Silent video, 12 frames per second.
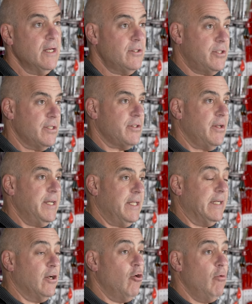Just like the
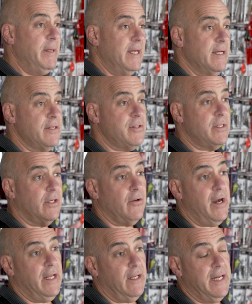goby is to
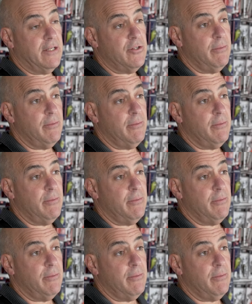Great Lakes